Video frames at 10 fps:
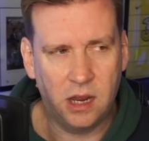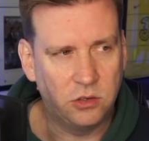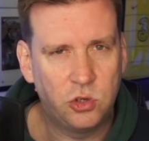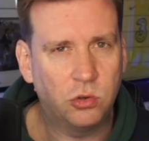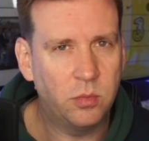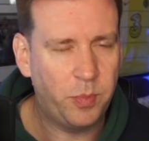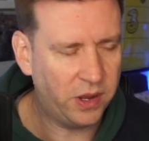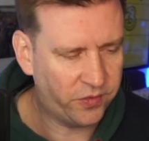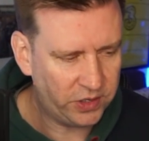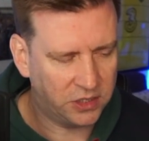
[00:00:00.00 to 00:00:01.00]
Jordan
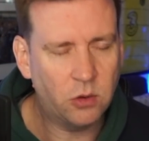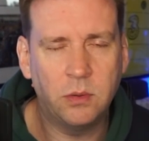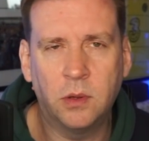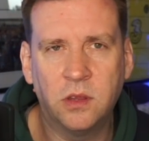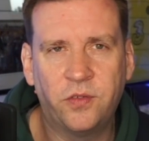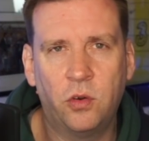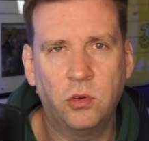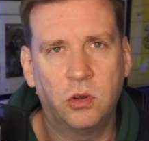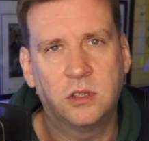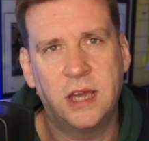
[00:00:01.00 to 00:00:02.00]
Pickford, he's holding him on the floor
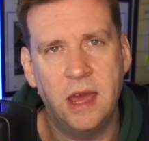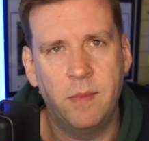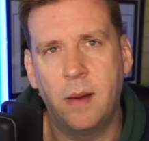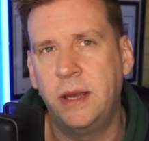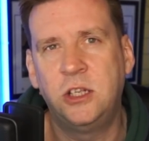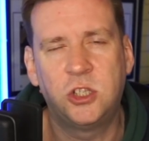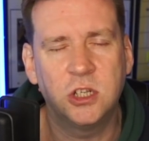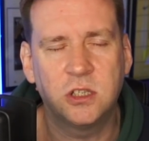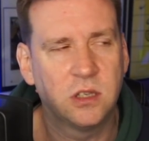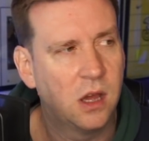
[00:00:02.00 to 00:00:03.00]
not to get him up. He's
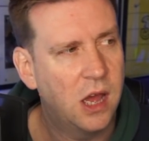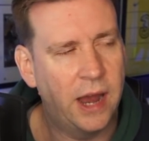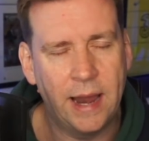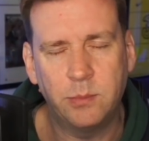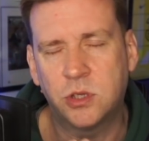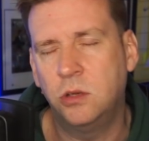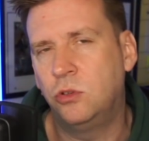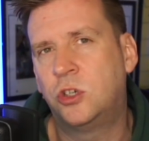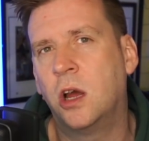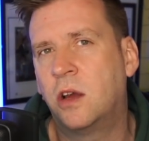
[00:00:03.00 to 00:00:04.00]
just an absolute
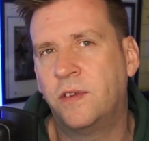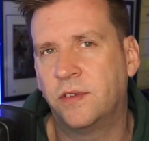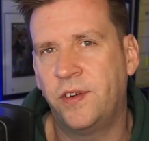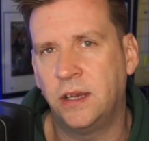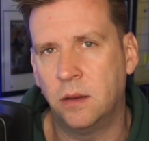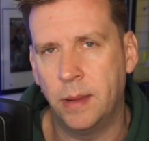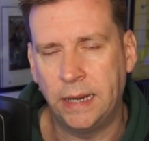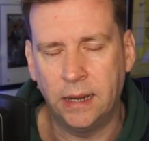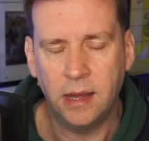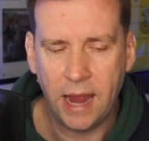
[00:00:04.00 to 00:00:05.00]
joke of a defender,
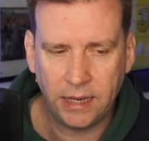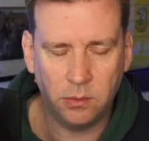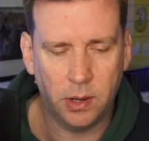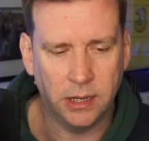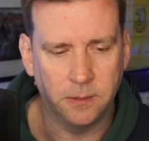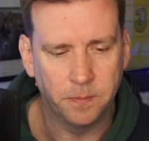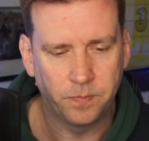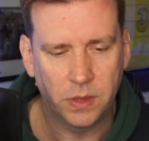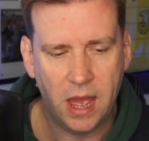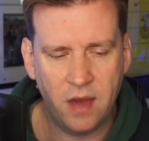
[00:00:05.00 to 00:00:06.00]
Mina. Anyway,
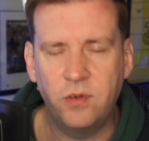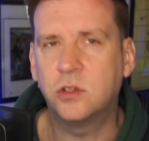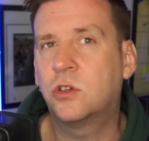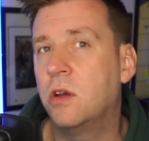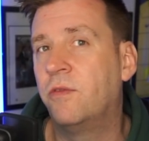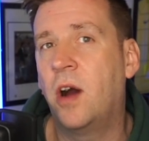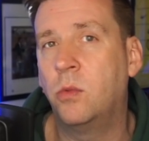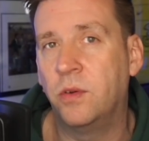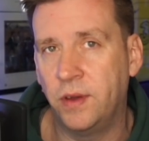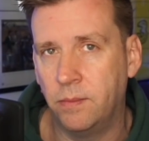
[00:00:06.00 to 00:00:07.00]
Havertz got involved
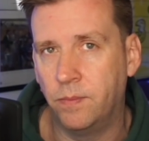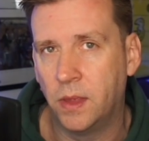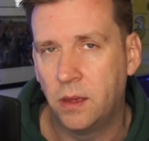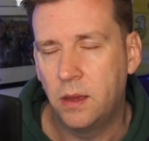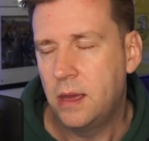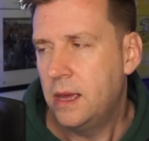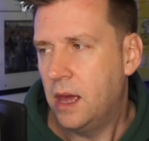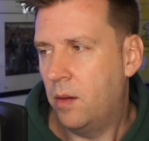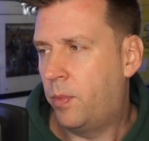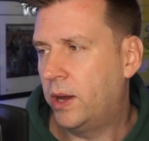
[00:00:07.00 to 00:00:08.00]
with him.
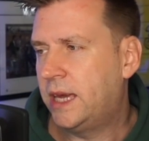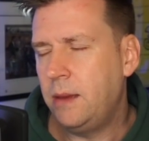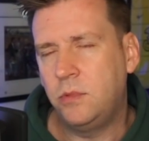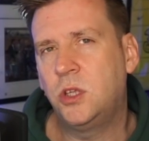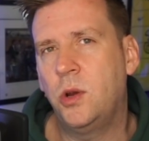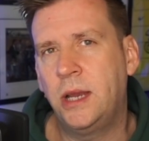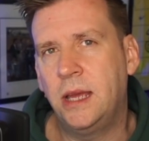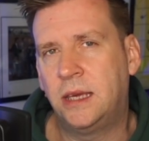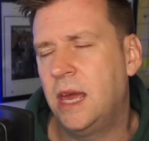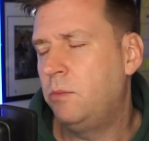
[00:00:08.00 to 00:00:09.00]
And by keeping doing it
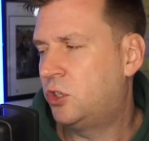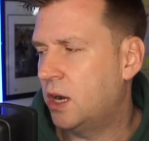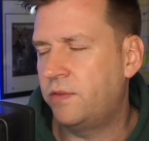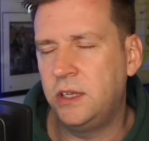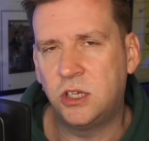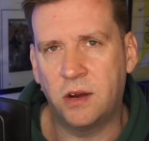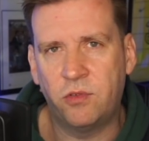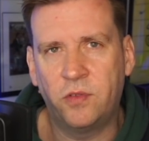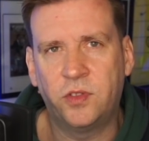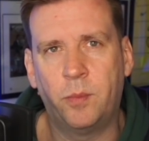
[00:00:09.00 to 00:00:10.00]
and keep shoving each other
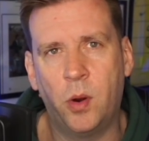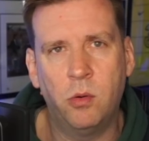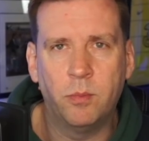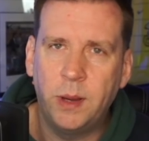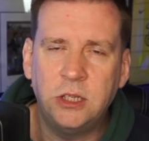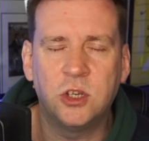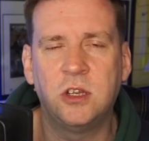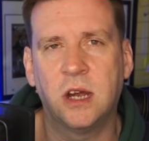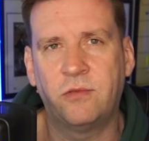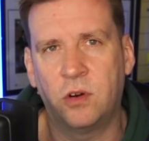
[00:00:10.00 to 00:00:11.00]
off the ball and pinching each
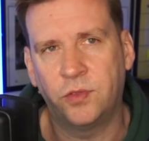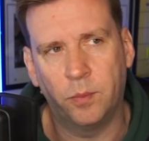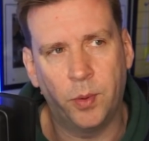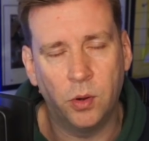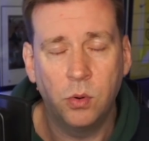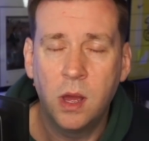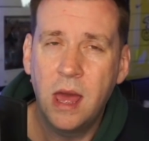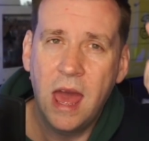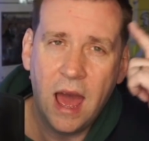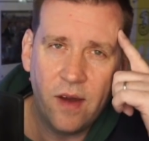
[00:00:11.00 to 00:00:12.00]
other off the ball,
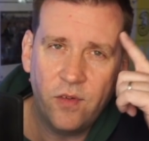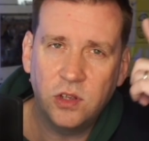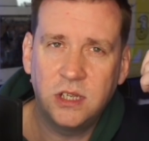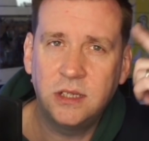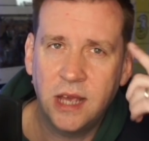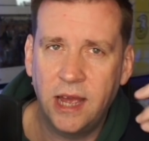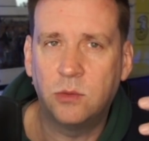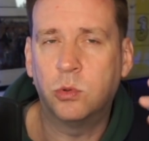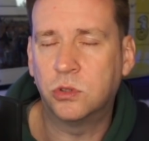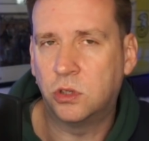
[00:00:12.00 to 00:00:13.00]
Havertz's head
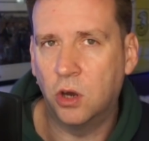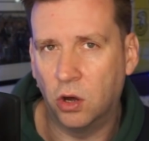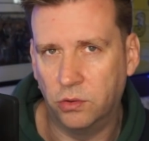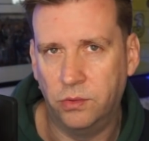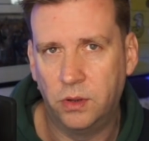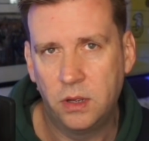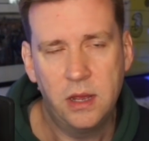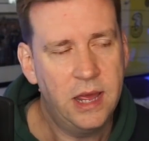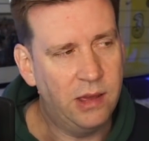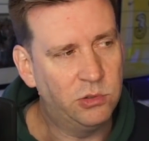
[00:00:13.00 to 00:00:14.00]
was gone.
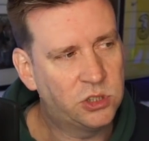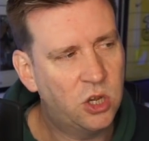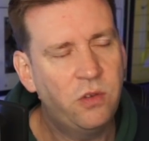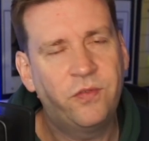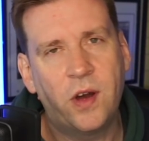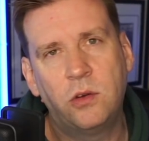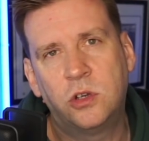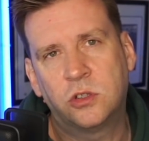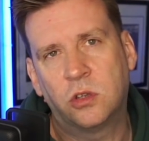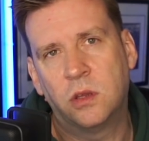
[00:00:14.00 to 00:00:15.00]
He was too
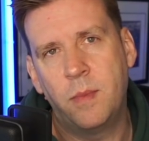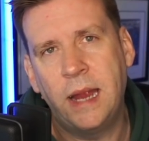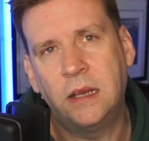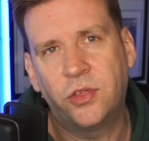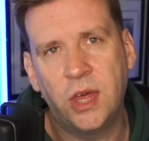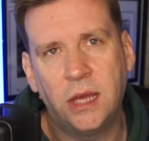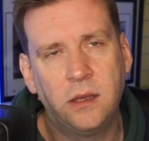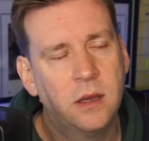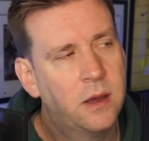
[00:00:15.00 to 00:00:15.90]
focused on the Mina thing.